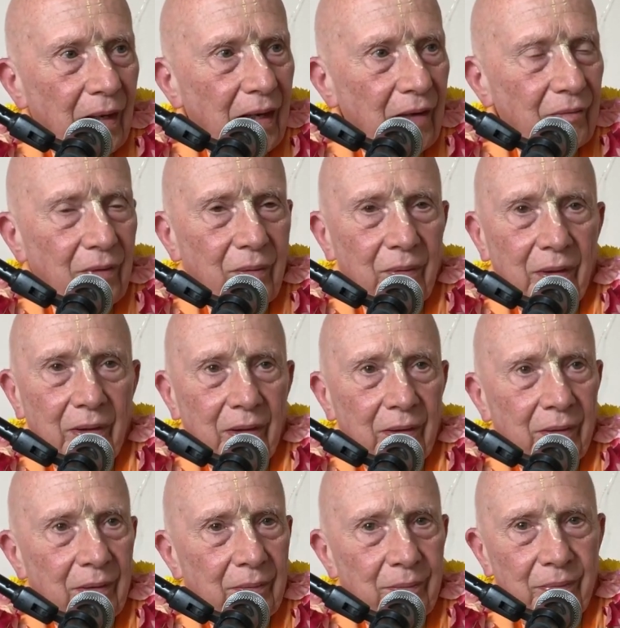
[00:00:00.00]
Everywhere,
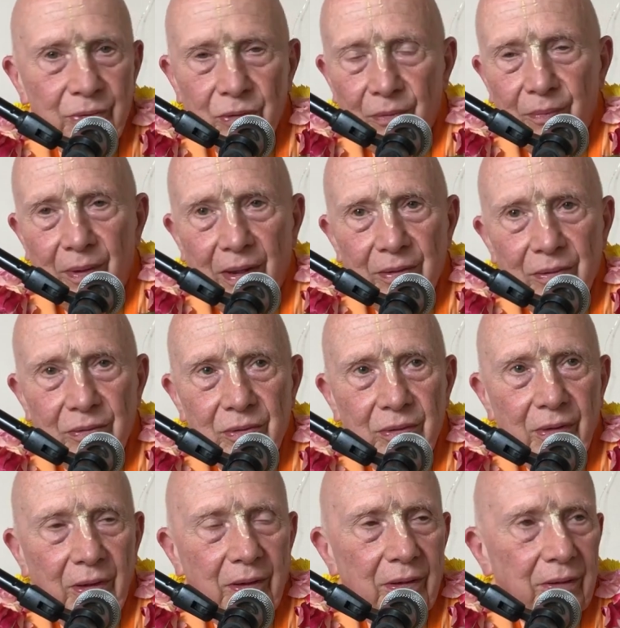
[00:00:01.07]
Subhadra's
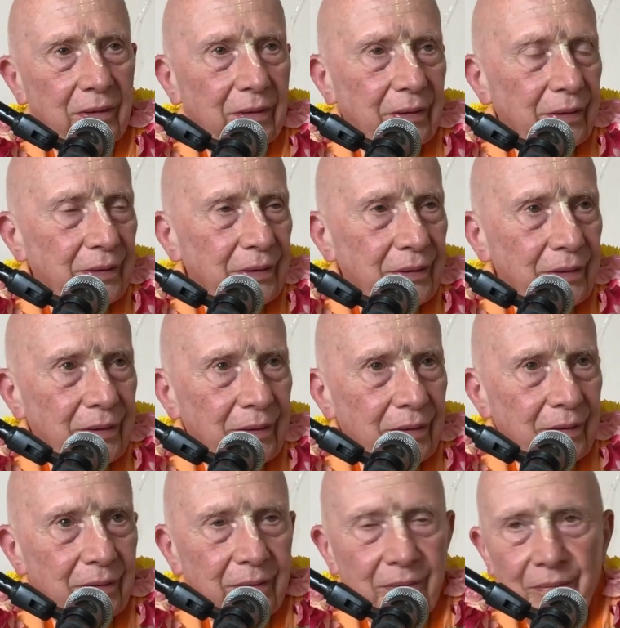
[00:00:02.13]
cart,
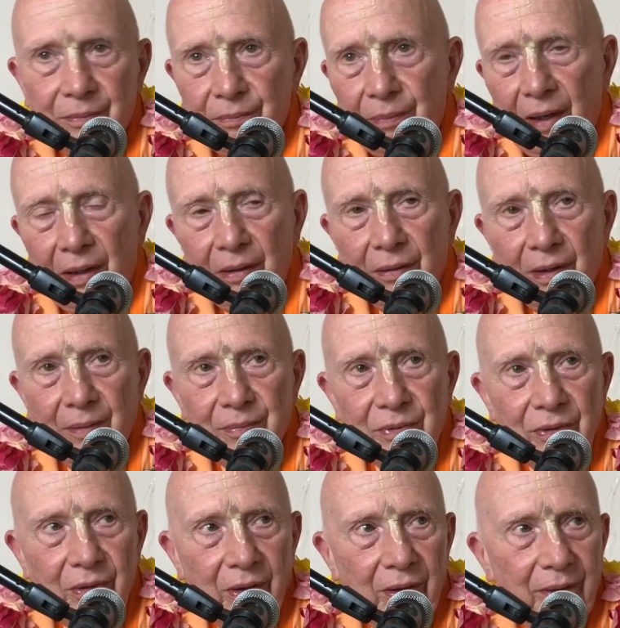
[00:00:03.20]
Balaram's
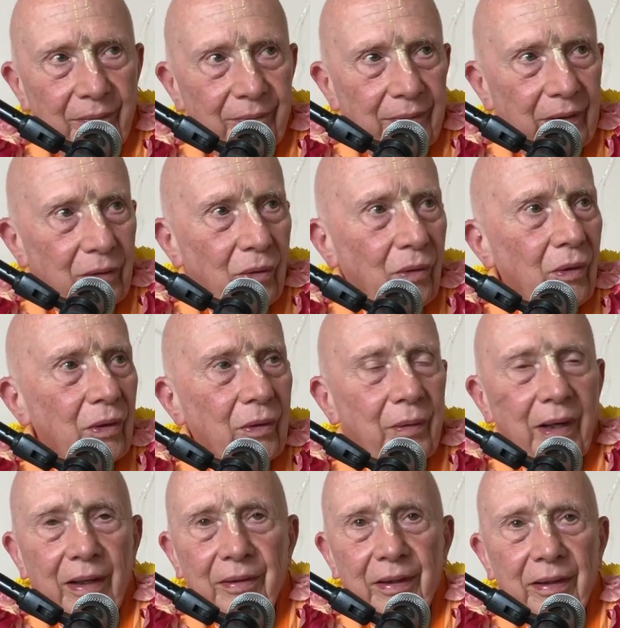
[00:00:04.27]
cart, and all
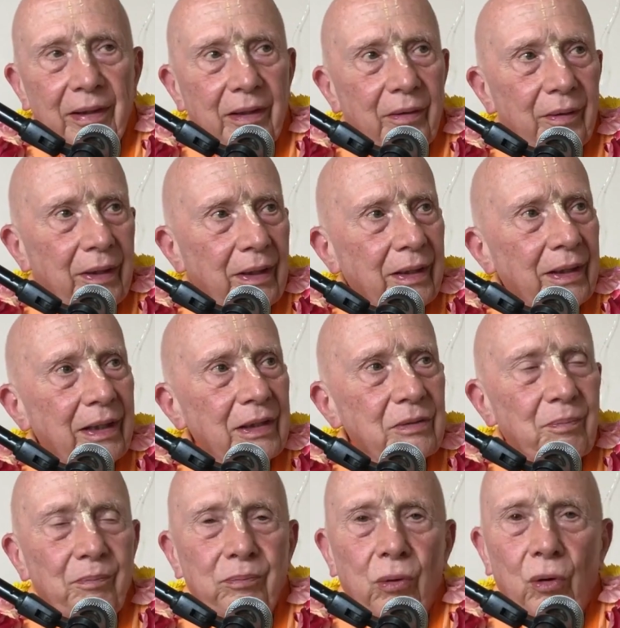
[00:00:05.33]
around the area, it's
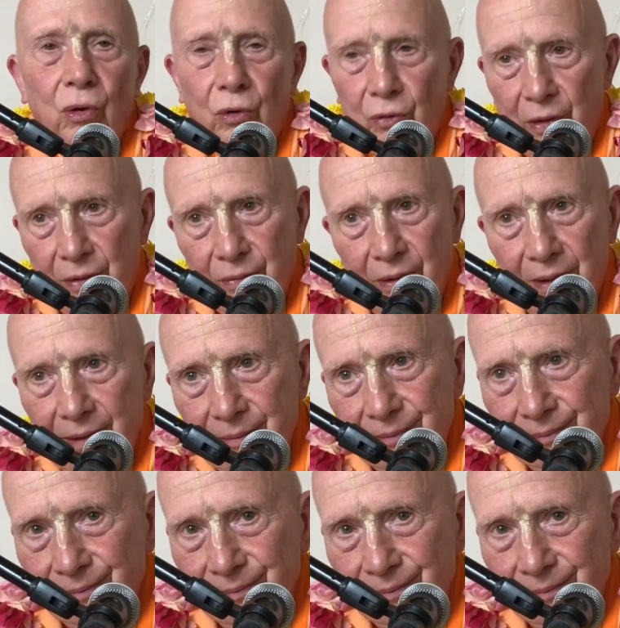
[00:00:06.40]
pouring rain.